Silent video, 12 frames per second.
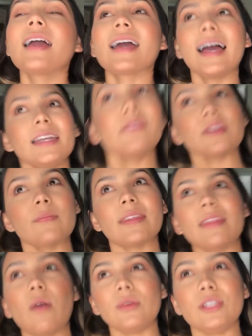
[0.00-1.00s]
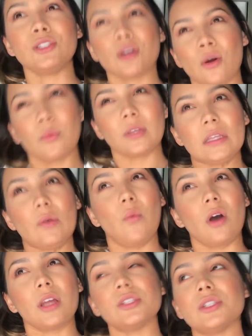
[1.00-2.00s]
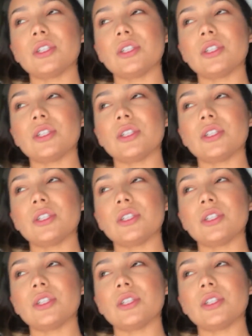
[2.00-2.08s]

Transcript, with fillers: kind of something that we don't really want